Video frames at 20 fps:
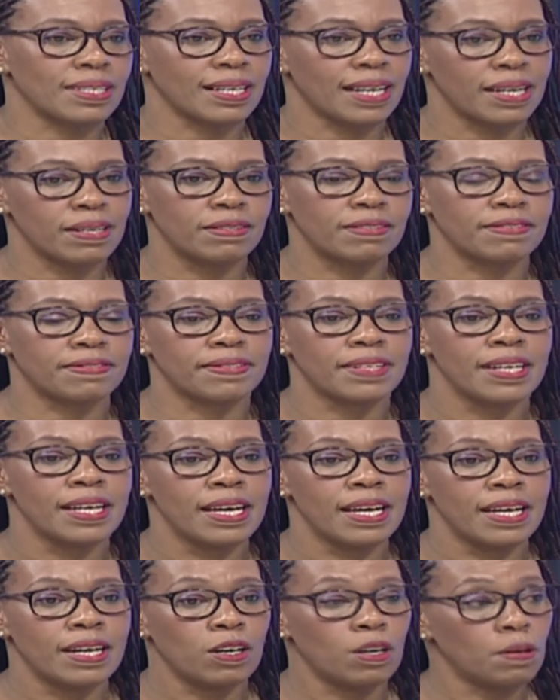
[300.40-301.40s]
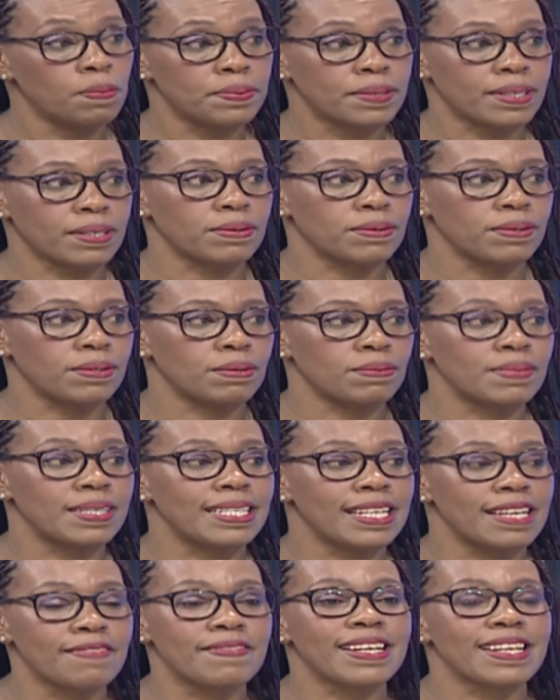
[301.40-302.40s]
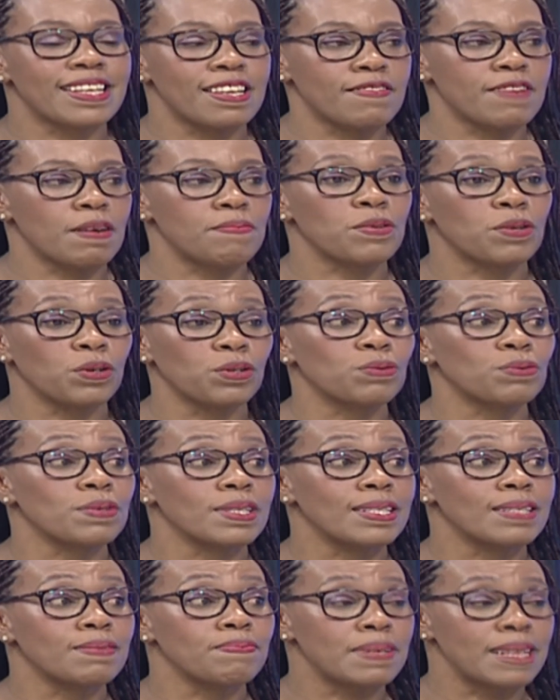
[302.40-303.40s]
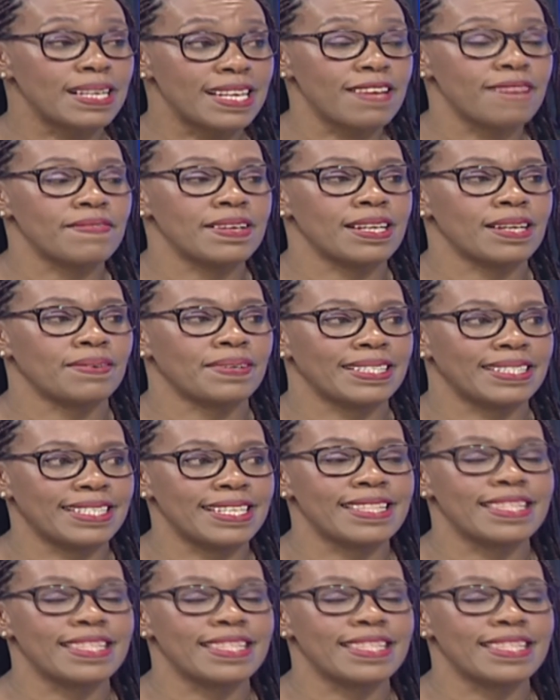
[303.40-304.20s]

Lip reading: kind of obstacles, we never give up because we believe in our tea.